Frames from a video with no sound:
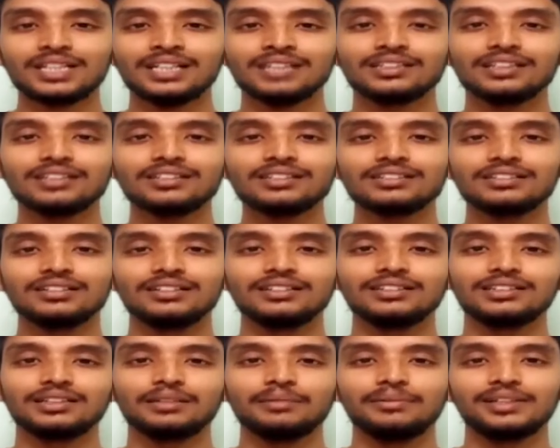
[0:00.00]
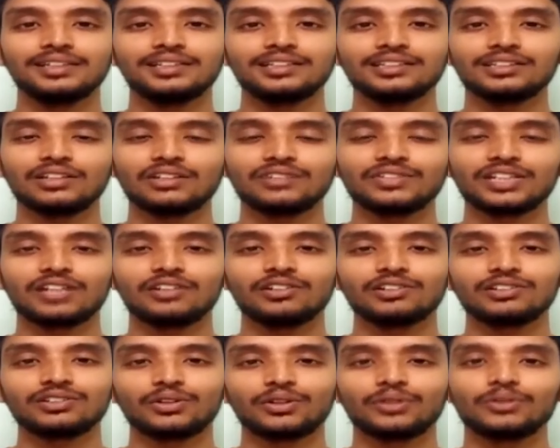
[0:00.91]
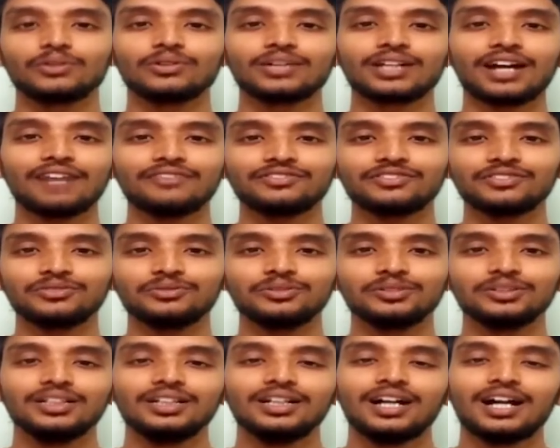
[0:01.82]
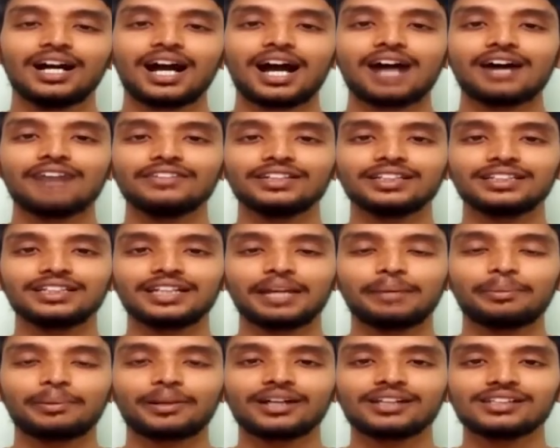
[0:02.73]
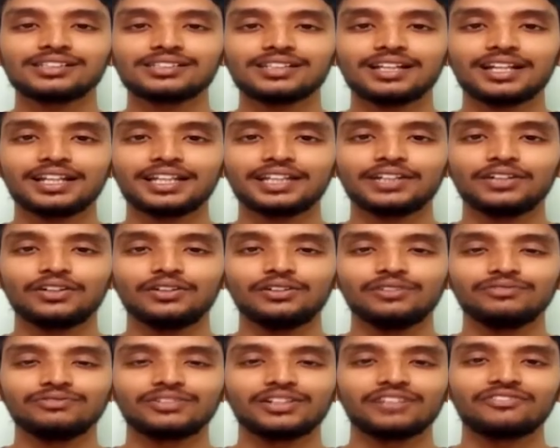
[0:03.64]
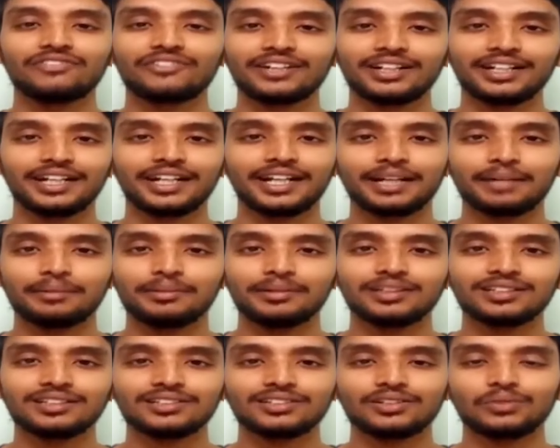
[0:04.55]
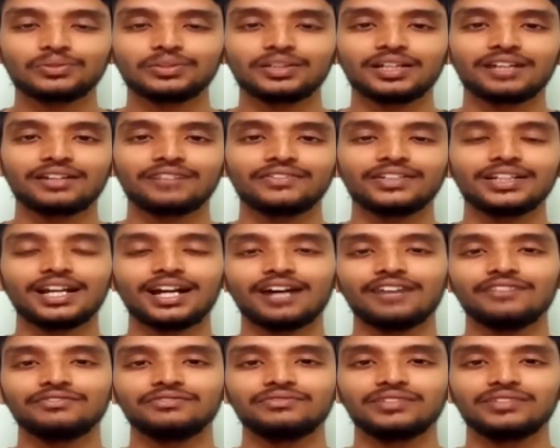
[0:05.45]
just learn the basics of SQL. So you don't have to have a deeper understanding of different databases out there. We have